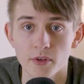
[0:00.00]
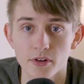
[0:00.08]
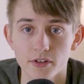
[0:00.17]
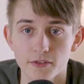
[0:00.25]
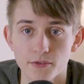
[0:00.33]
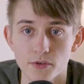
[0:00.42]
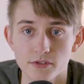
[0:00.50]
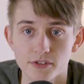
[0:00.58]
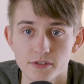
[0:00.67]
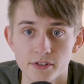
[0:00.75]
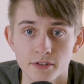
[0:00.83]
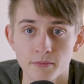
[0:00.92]
I'm not going to force
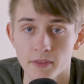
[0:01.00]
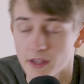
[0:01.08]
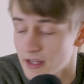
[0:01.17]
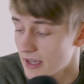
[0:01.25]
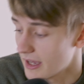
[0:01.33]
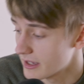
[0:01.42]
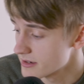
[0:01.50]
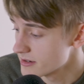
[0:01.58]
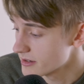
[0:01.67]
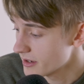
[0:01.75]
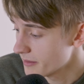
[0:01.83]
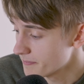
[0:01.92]
you to. And